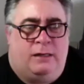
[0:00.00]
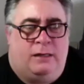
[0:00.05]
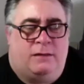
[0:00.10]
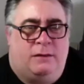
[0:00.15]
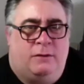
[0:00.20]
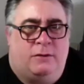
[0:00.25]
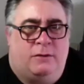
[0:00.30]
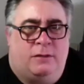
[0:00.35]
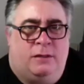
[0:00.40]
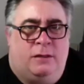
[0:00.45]
It's
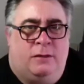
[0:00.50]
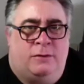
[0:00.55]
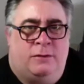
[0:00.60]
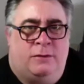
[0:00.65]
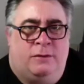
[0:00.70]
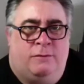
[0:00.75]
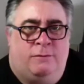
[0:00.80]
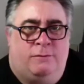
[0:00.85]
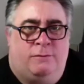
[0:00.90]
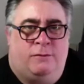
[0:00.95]
lots
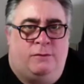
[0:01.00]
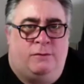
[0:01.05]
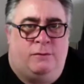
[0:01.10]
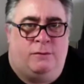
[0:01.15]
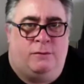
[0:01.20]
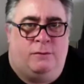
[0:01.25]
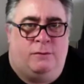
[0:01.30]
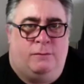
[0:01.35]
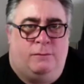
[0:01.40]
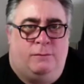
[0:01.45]
of
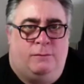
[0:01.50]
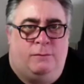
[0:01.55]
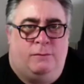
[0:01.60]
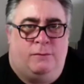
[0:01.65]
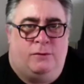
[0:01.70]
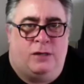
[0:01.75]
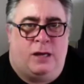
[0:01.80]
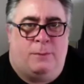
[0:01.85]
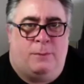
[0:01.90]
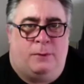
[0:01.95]

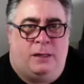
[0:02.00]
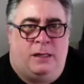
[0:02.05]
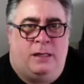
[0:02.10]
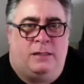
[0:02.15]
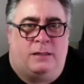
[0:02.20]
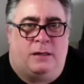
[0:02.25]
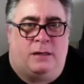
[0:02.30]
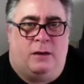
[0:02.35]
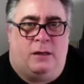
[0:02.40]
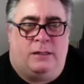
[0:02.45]

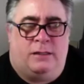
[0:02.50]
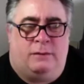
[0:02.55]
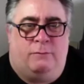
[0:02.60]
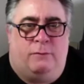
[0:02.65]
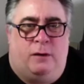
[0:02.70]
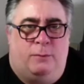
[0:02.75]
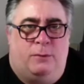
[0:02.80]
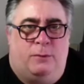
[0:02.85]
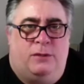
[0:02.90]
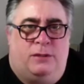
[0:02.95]
Japanese guys in
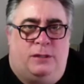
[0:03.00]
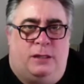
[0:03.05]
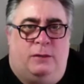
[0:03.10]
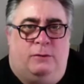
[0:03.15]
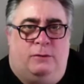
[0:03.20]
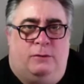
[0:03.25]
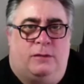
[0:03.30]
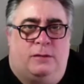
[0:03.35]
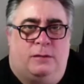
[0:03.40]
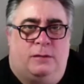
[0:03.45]
rubber
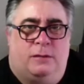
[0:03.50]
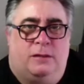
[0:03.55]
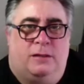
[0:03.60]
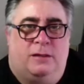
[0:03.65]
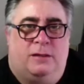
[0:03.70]
suits